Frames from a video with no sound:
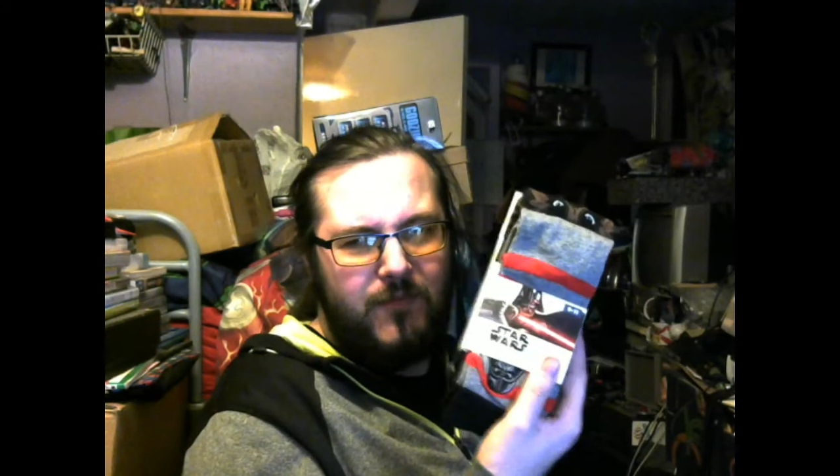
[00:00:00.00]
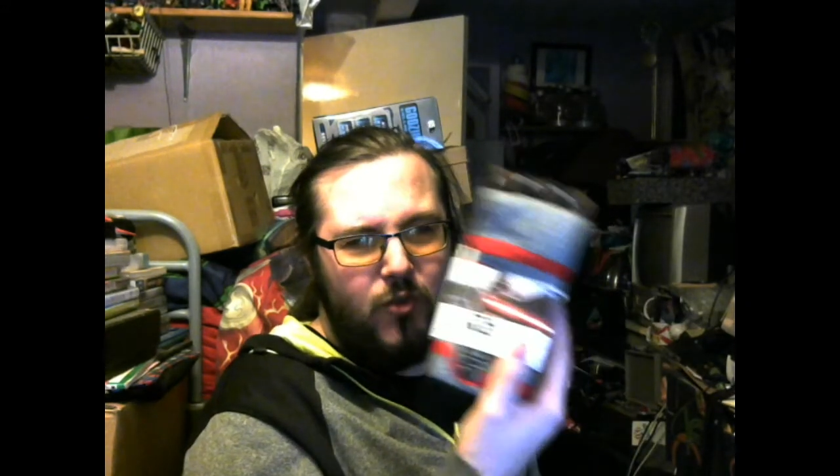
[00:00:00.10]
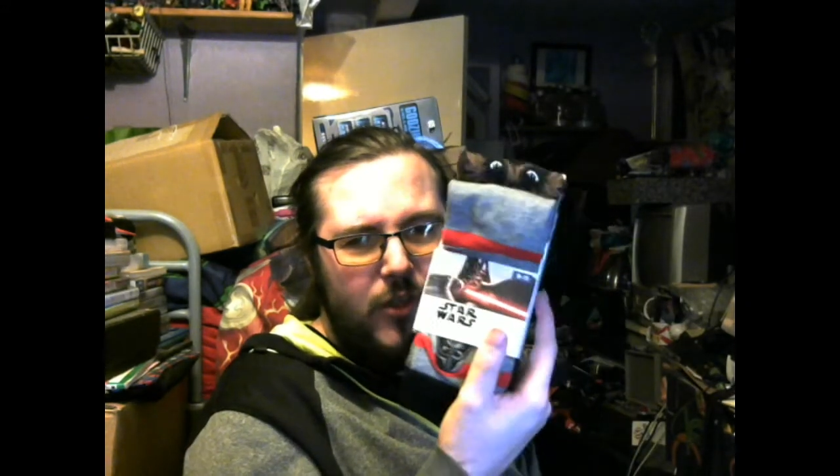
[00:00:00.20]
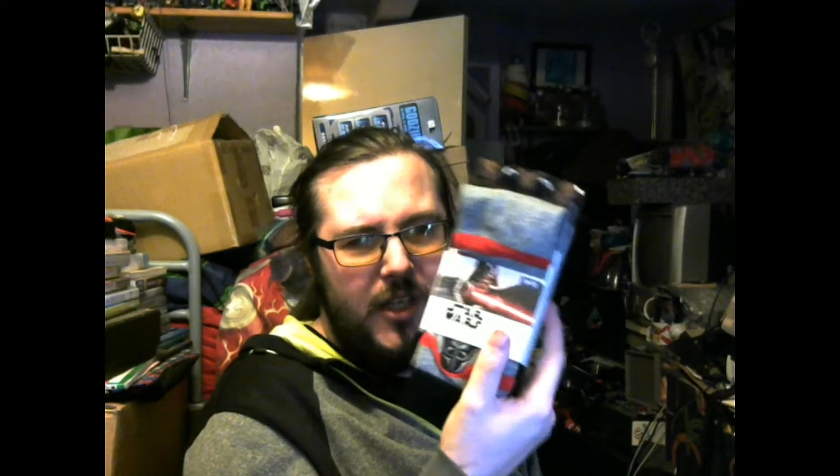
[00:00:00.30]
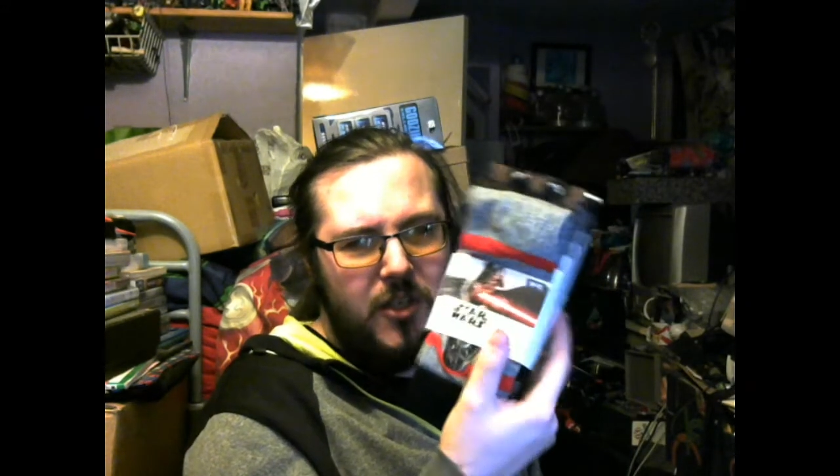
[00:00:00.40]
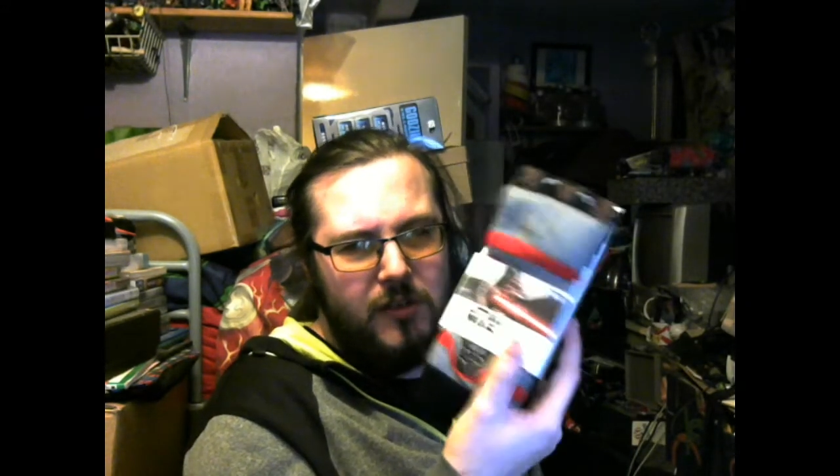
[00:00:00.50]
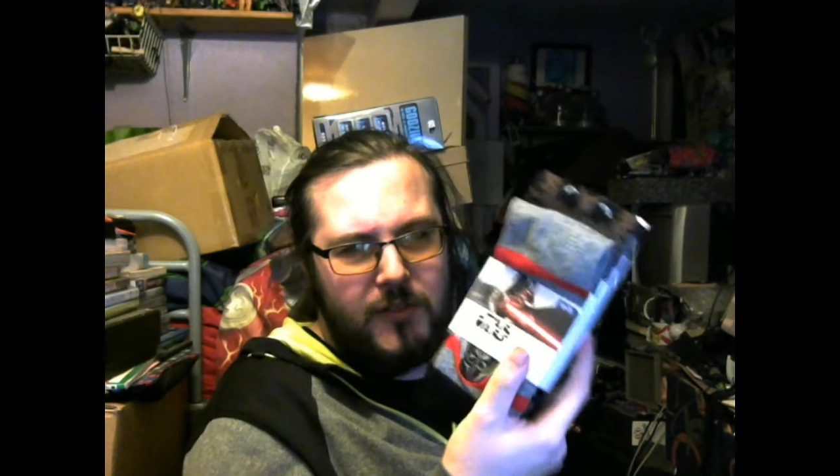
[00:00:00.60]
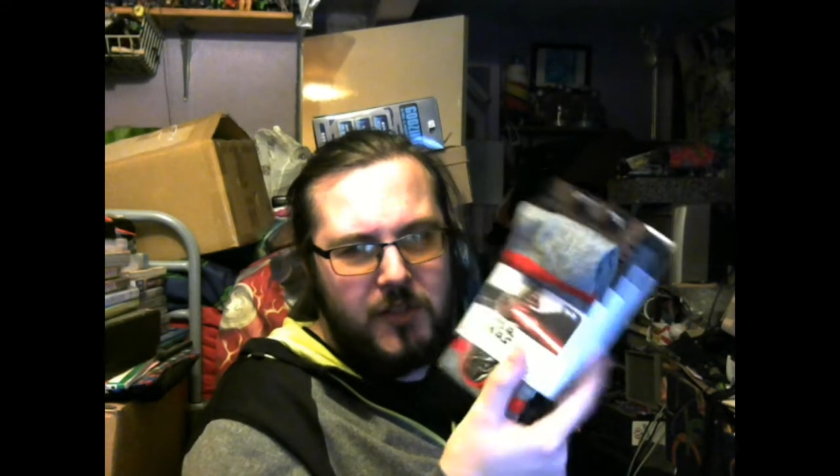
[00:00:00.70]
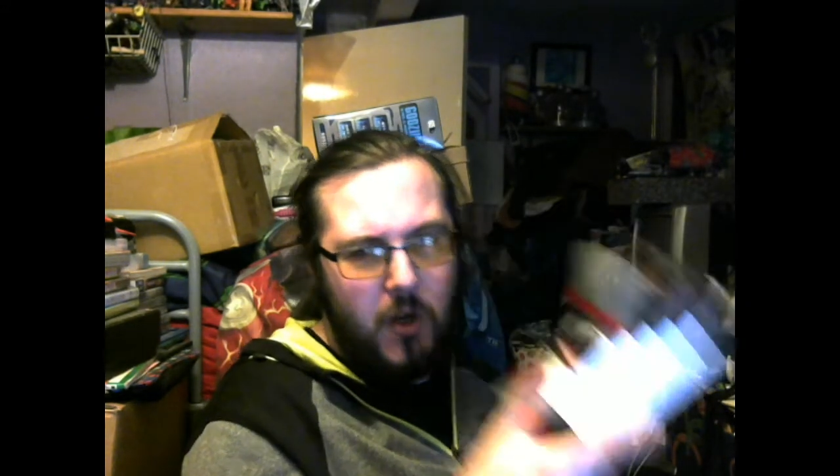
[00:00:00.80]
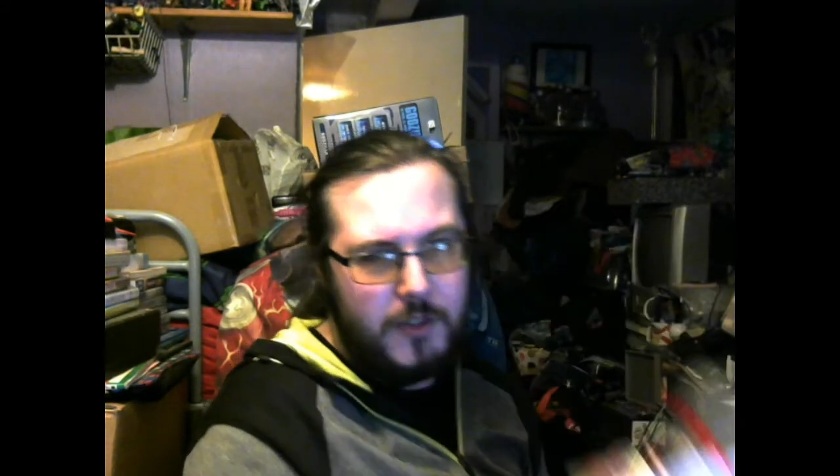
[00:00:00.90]
tradition,
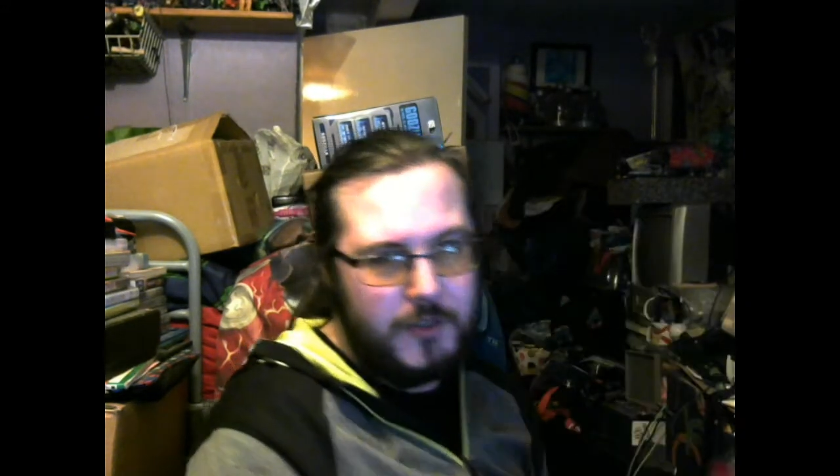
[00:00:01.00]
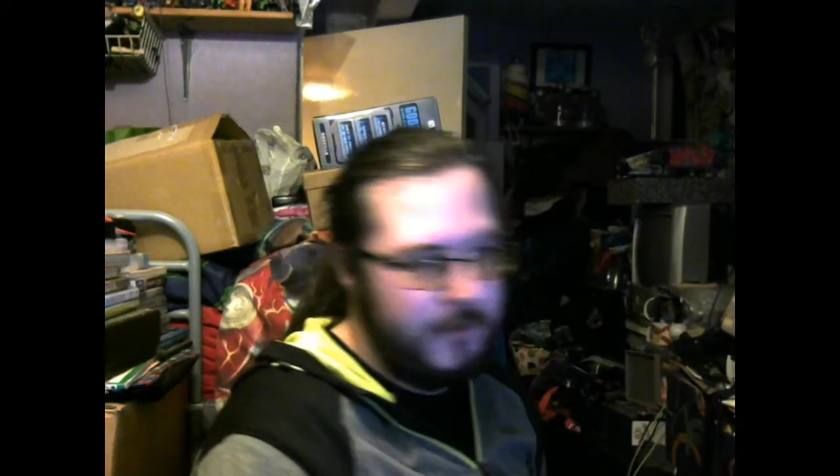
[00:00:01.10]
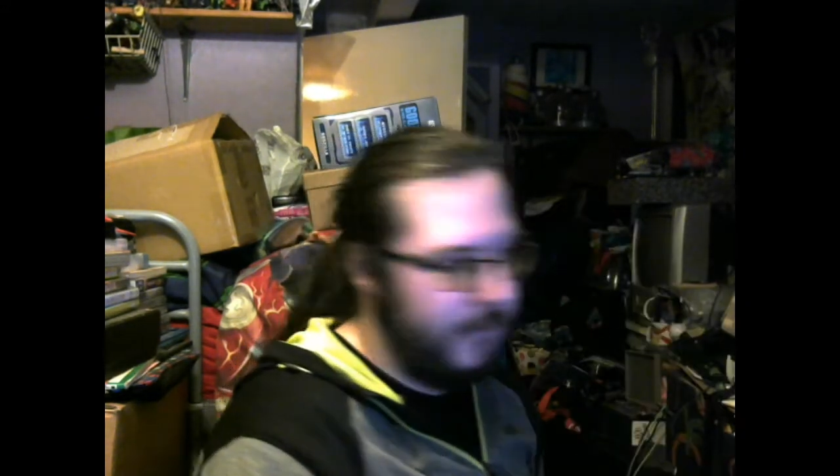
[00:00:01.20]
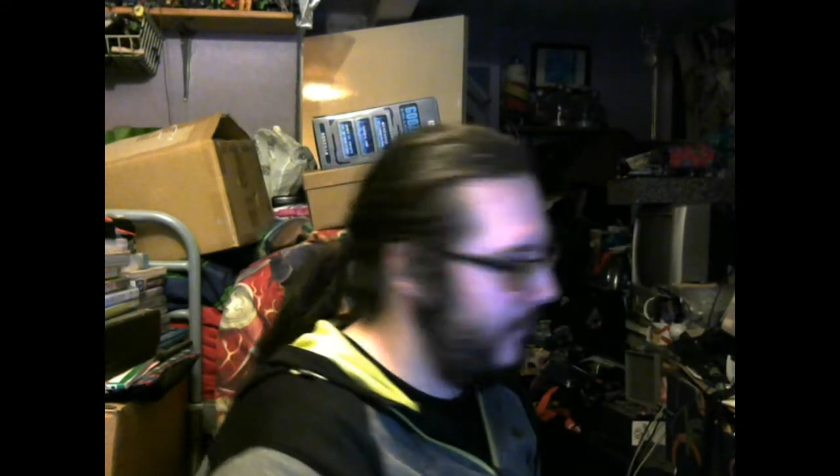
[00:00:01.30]
Snox.